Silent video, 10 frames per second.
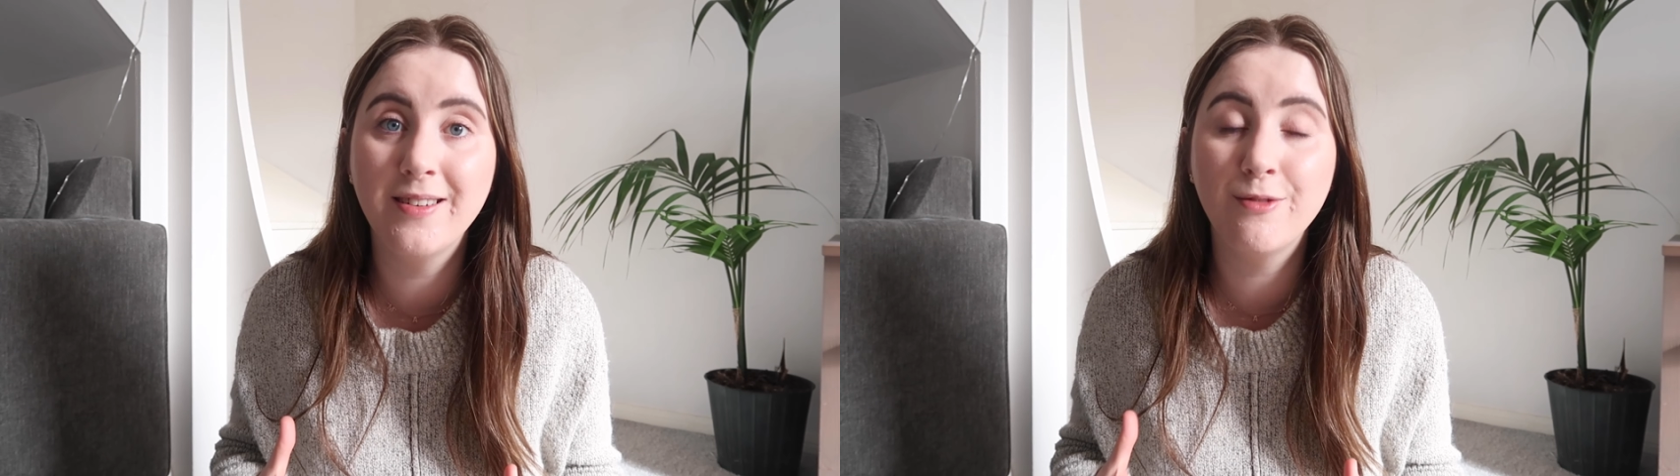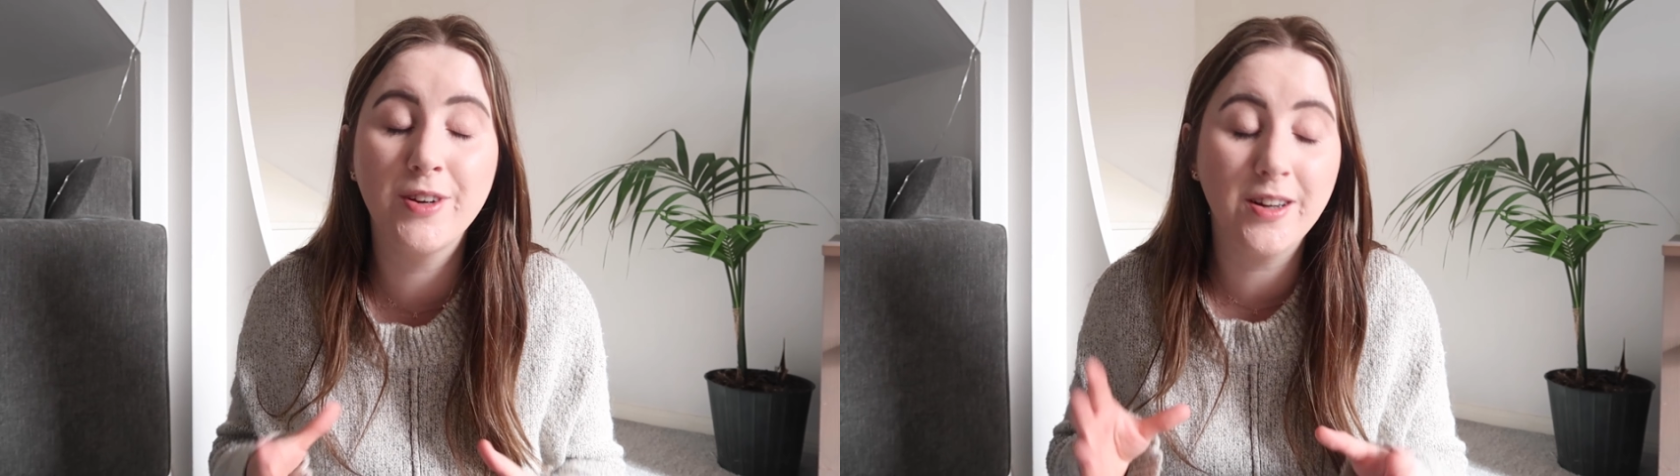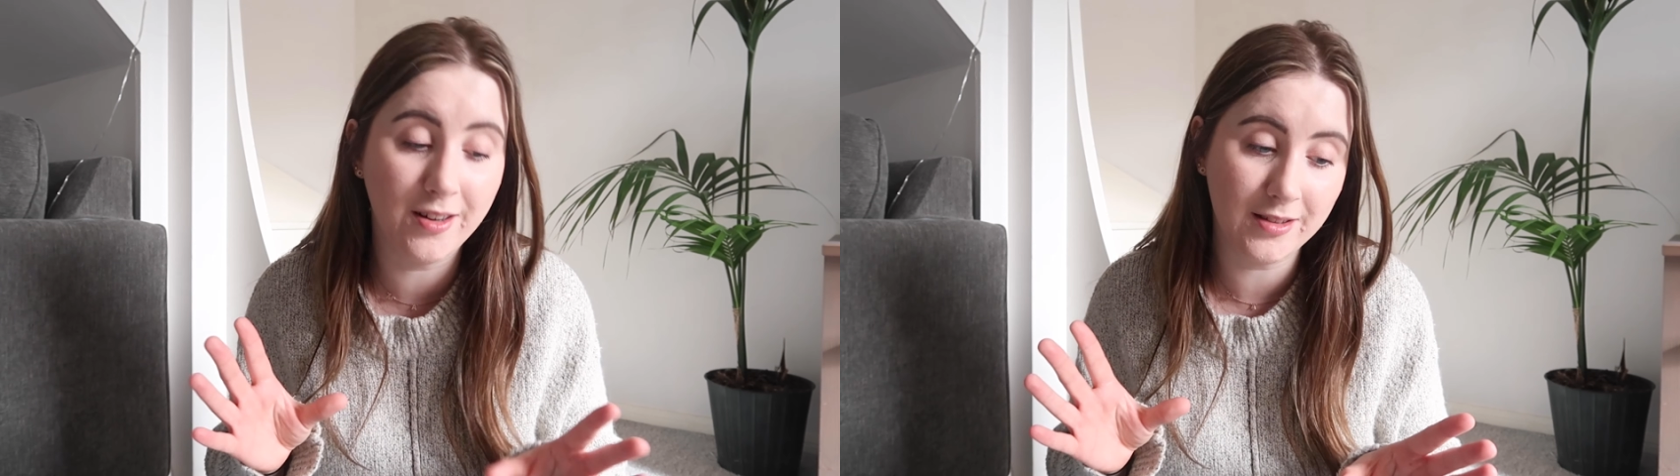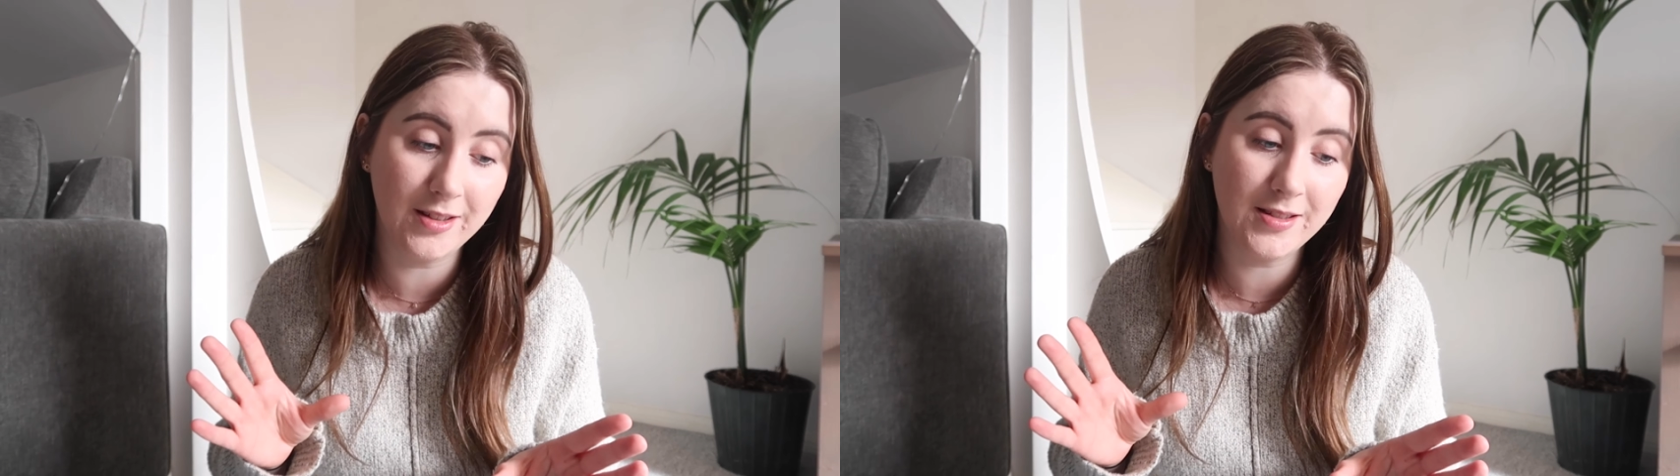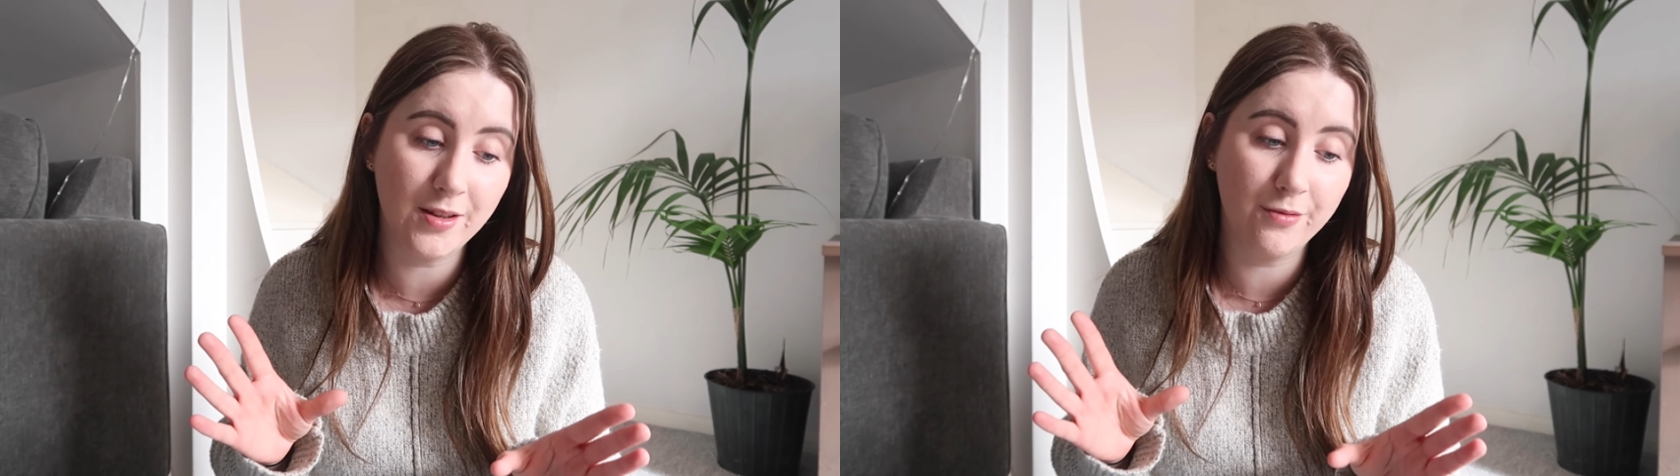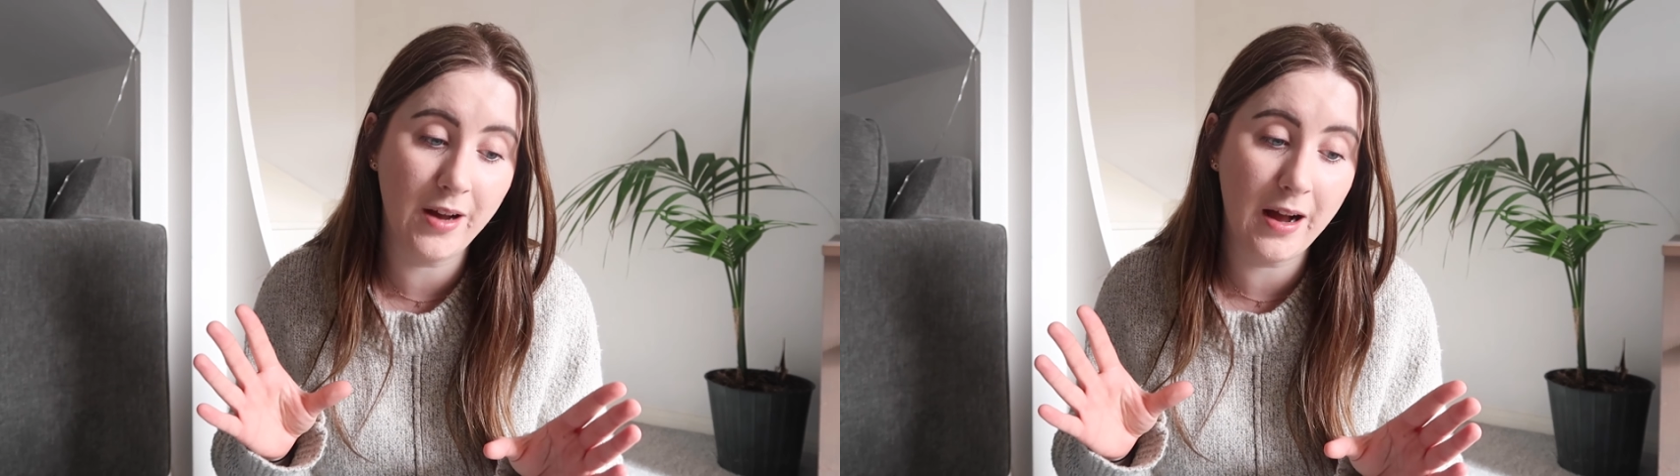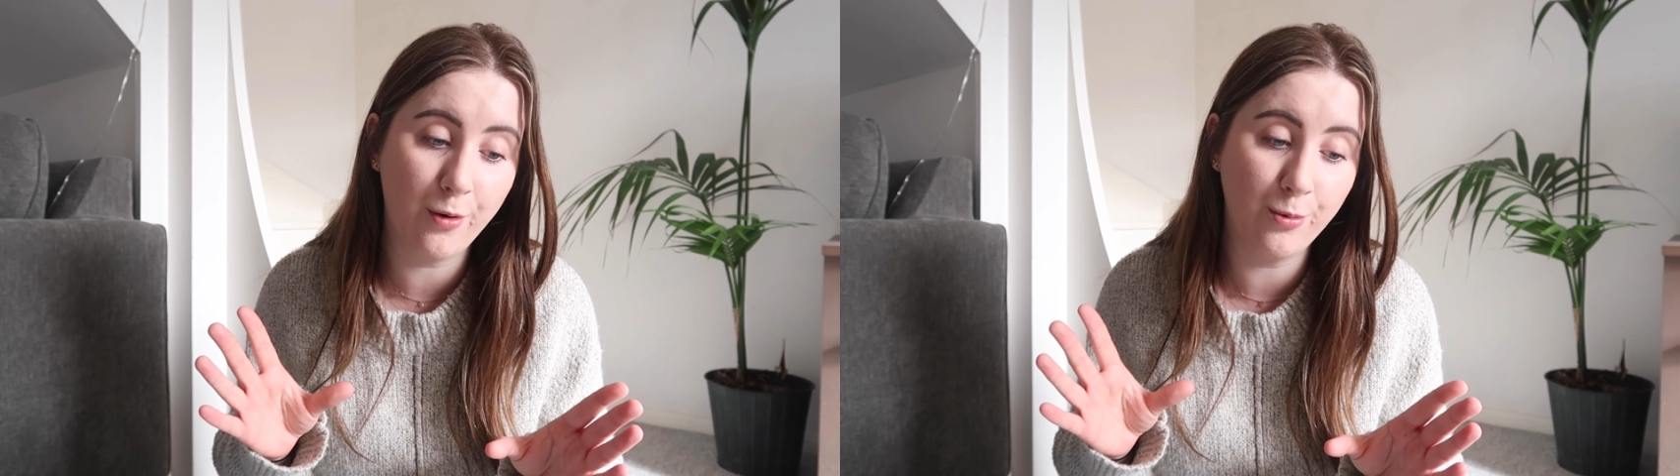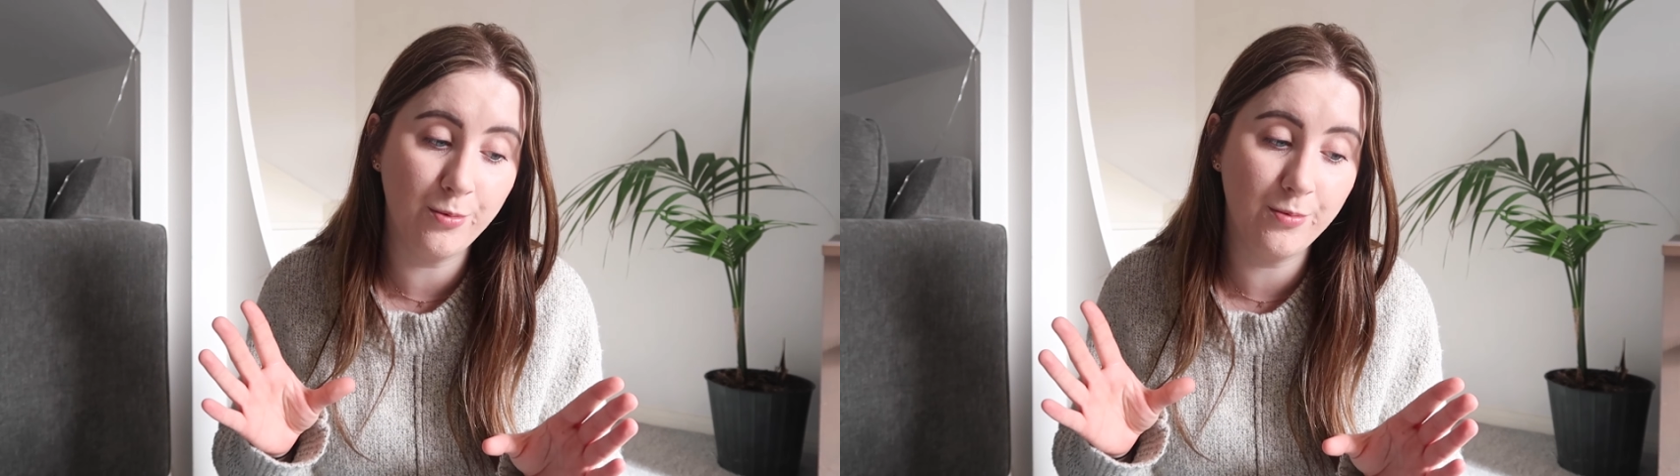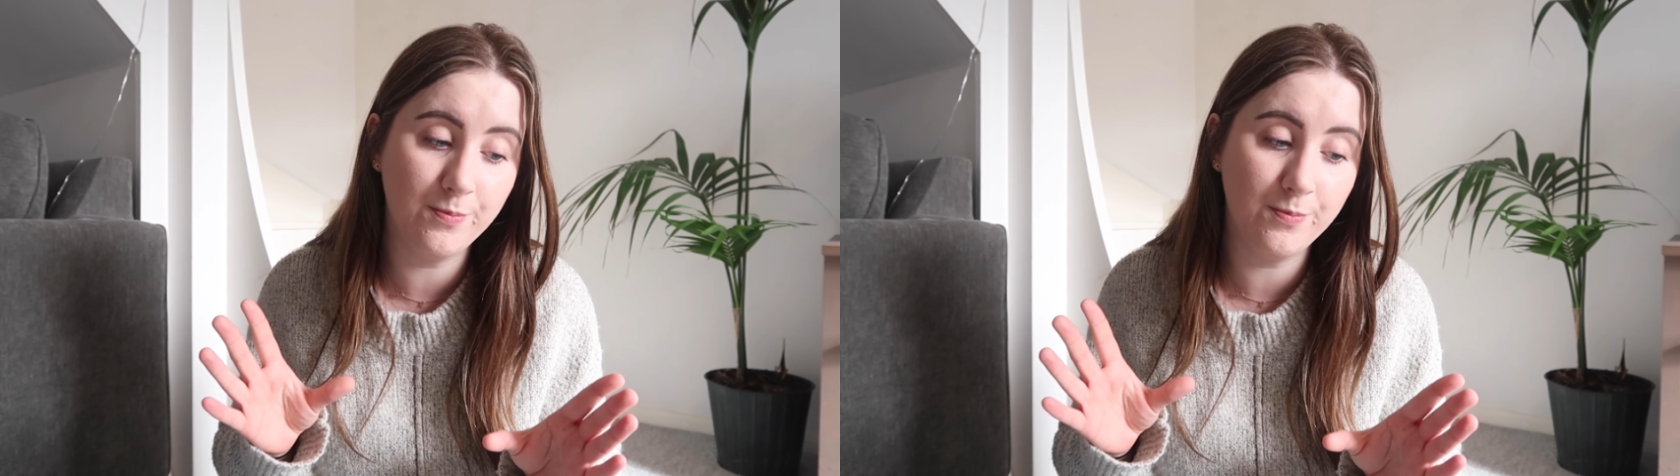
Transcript: regardless of how,